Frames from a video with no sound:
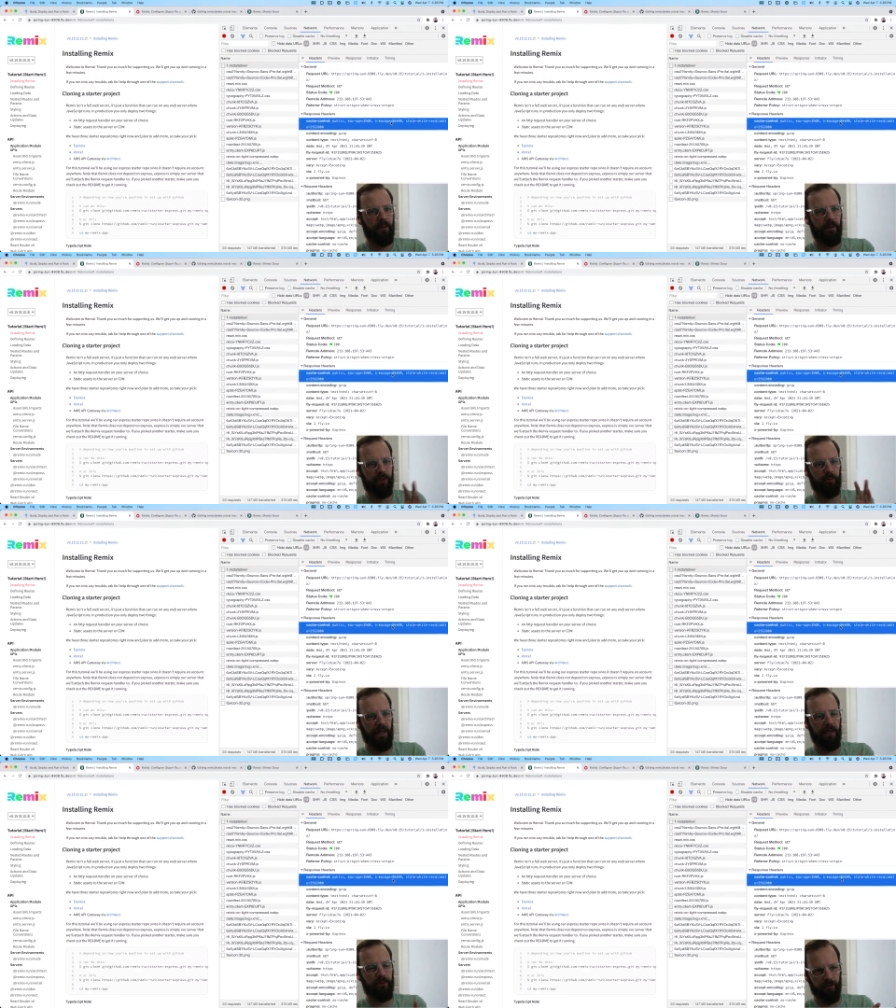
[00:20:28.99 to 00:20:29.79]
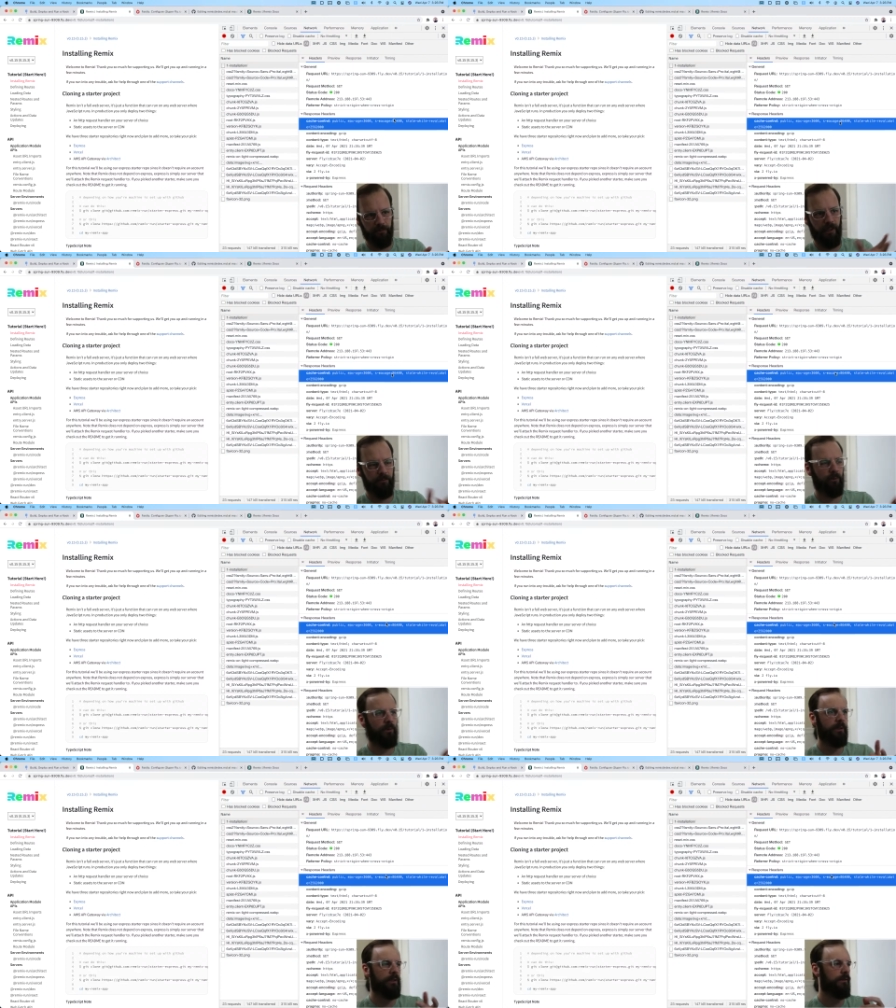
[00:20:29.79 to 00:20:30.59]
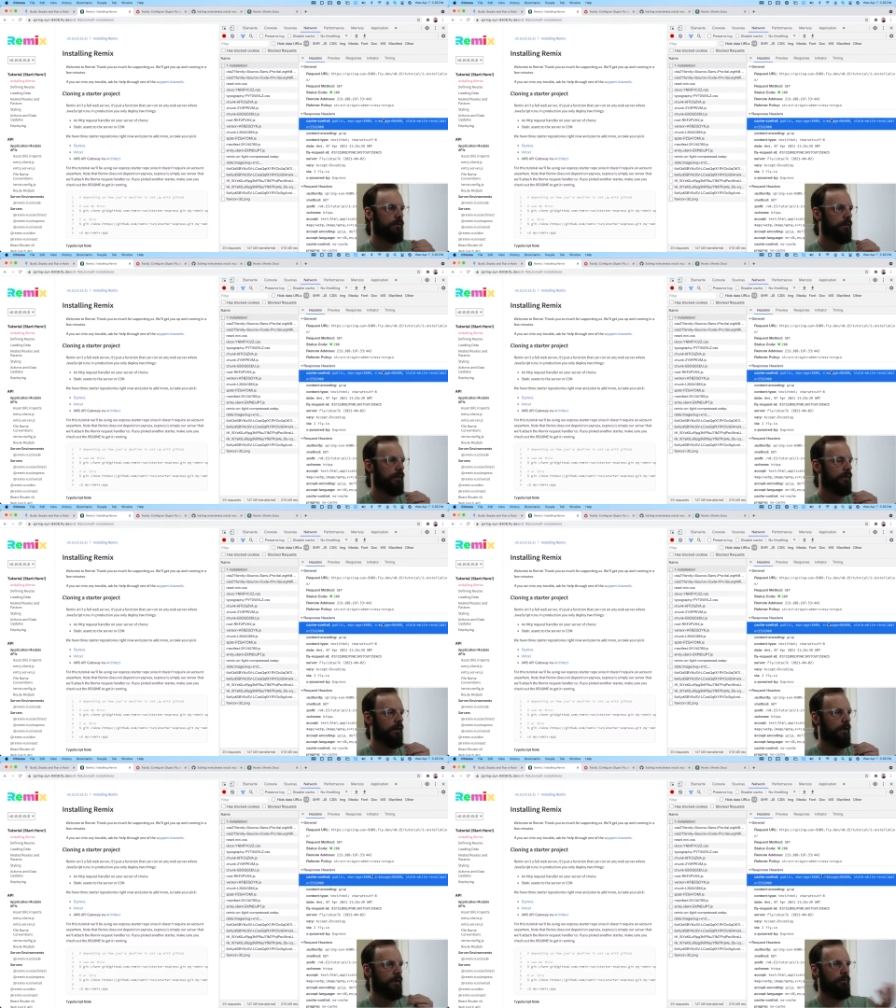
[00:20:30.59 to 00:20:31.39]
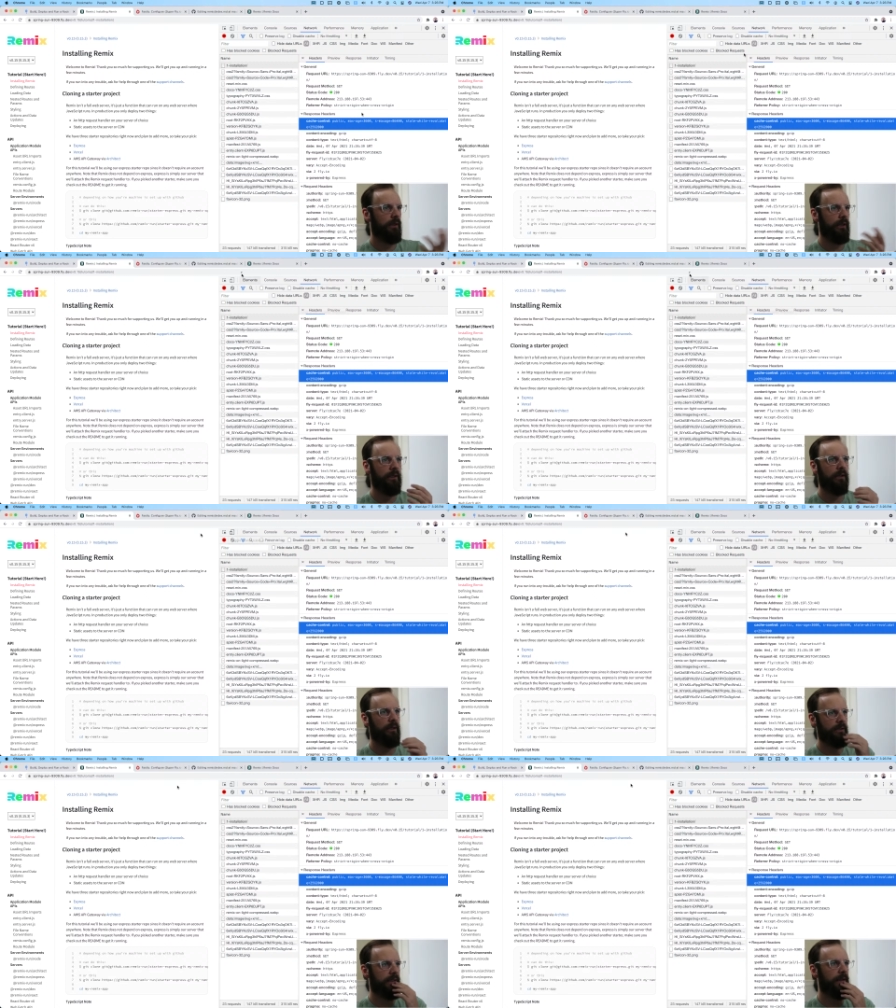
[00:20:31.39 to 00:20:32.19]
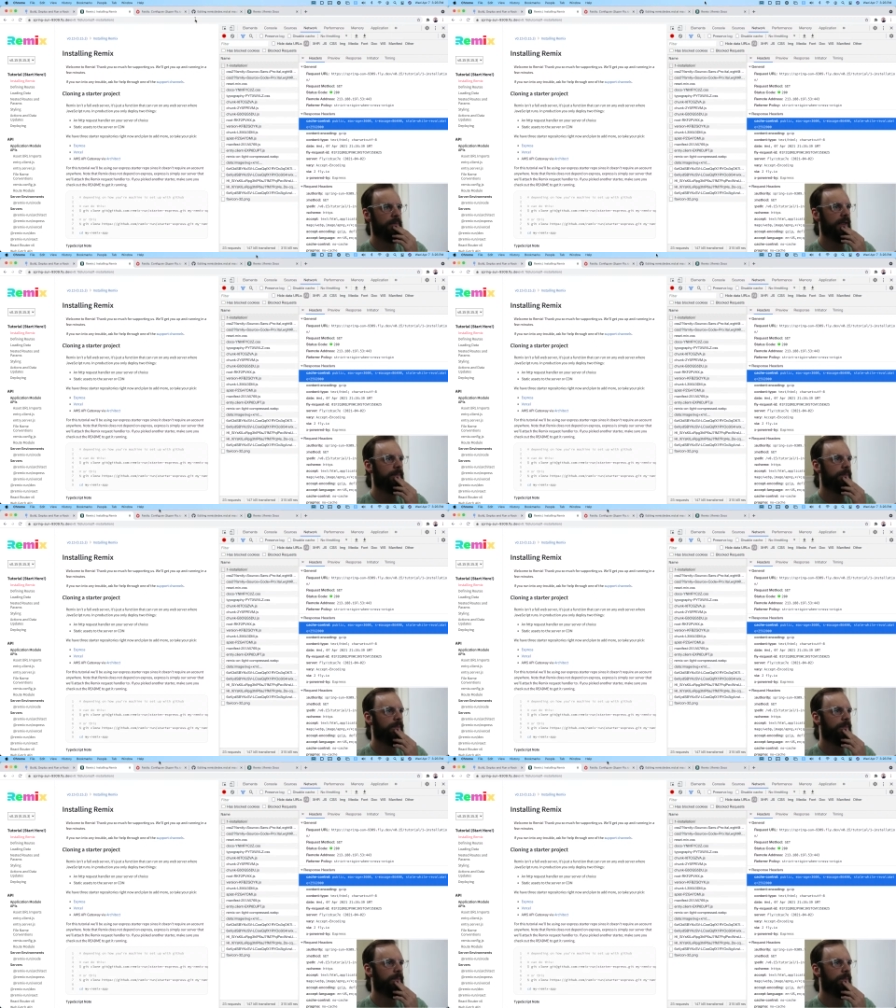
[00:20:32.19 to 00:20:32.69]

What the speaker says: expire sometimes when we want to get a content update.